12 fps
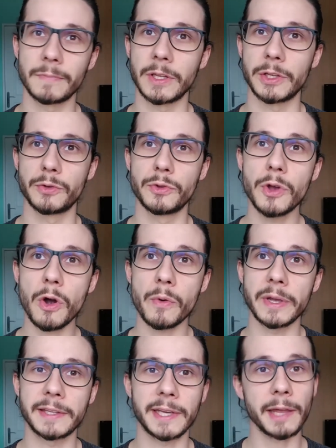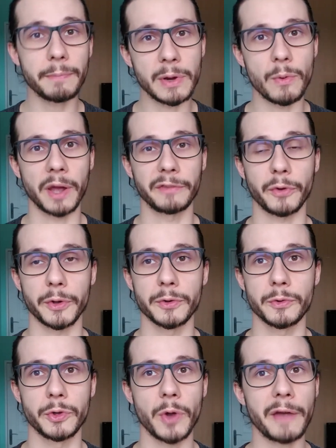you know it can be right for
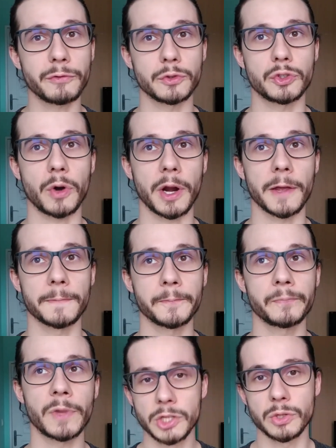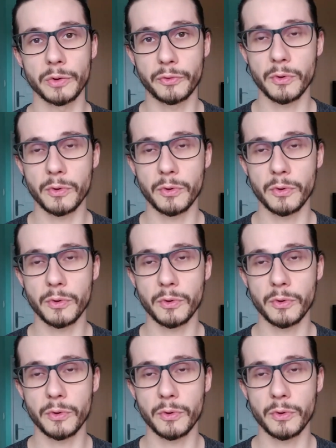you, you have to try. So of